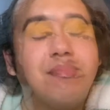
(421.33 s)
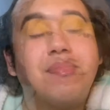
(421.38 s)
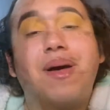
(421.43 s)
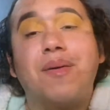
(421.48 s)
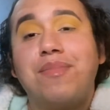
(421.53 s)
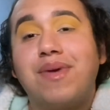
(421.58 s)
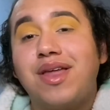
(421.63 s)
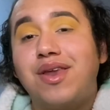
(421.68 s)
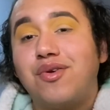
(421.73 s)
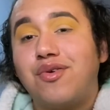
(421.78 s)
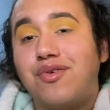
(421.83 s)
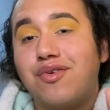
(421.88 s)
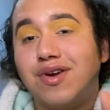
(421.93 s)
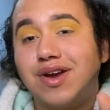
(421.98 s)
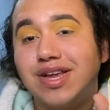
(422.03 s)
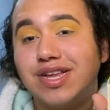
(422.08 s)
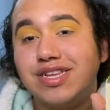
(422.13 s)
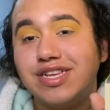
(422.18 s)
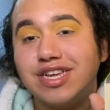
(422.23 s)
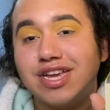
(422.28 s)
Pumpkin
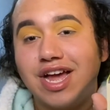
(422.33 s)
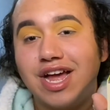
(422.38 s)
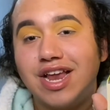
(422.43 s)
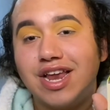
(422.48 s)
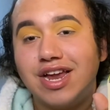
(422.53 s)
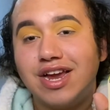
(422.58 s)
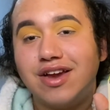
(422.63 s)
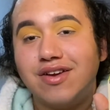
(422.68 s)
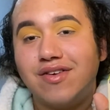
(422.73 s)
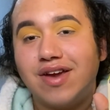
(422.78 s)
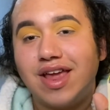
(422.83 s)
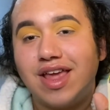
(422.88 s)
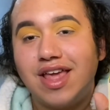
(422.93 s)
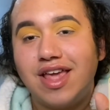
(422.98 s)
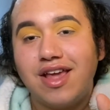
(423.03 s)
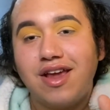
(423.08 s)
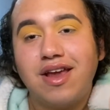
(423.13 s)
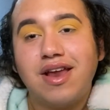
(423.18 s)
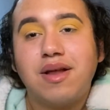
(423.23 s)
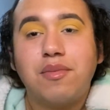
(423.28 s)
orange color right
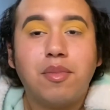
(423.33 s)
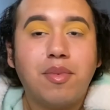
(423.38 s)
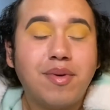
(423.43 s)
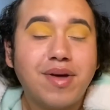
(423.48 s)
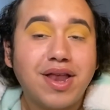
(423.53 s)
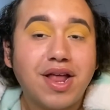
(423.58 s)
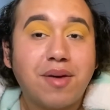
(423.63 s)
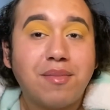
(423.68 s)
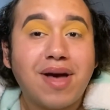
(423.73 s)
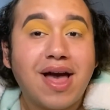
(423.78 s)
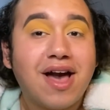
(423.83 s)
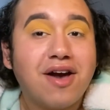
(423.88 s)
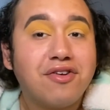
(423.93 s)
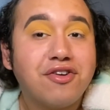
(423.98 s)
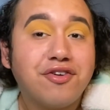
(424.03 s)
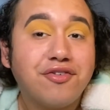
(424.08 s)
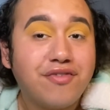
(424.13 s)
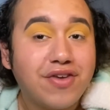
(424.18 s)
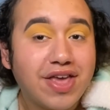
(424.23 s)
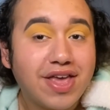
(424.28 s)
here, and I'm gonna put it on my
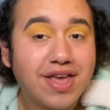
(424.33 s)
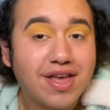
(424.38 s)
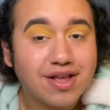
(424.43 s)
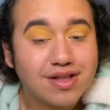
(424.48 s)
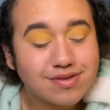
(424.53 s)
outer V.